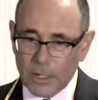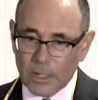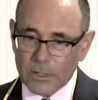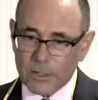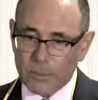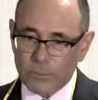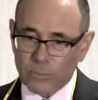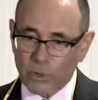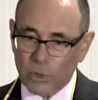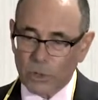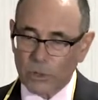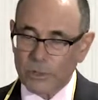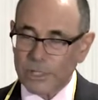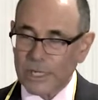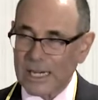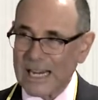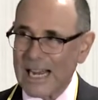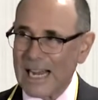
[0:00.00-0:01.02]
The Prolo
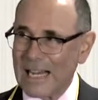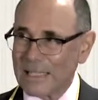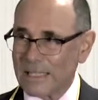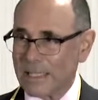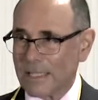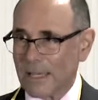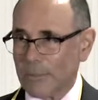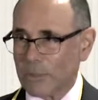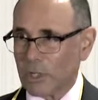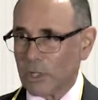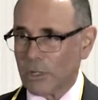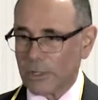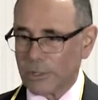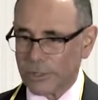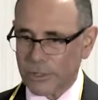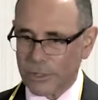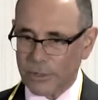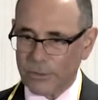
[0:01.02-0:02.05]
is a concept
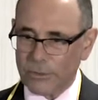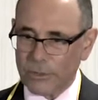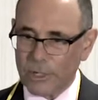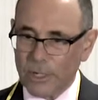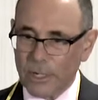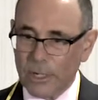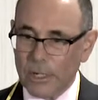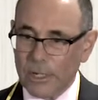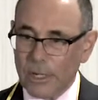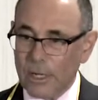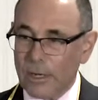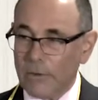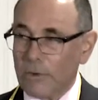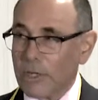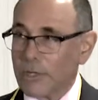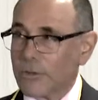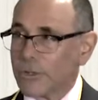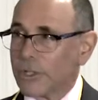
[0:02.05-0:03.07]
also of
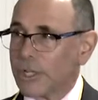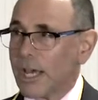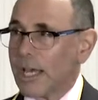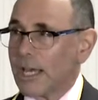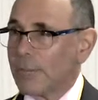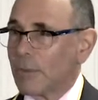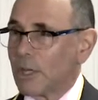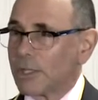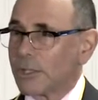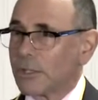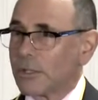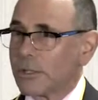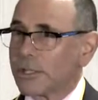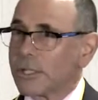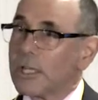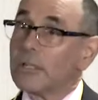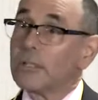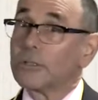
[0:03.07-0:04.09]
understanding
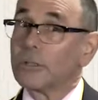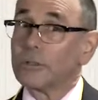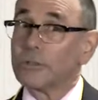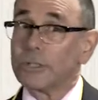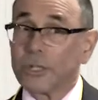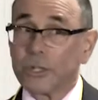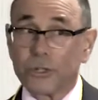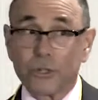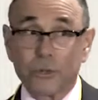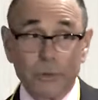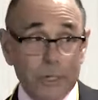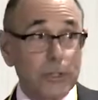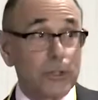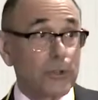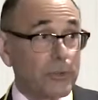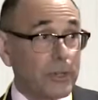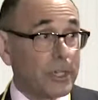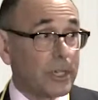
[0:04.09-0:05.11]
musculoskeletal tissue
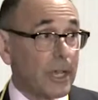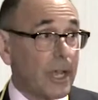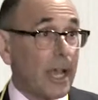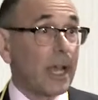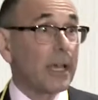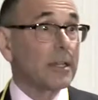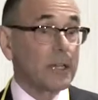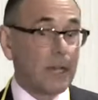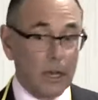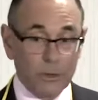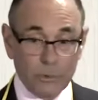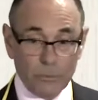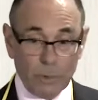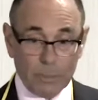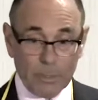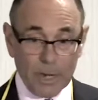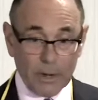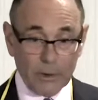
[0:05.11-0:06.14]
injury and how to
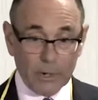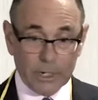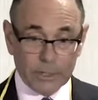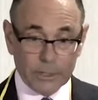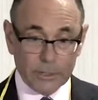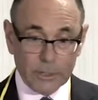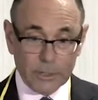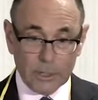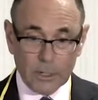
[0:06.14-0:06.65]
repair it.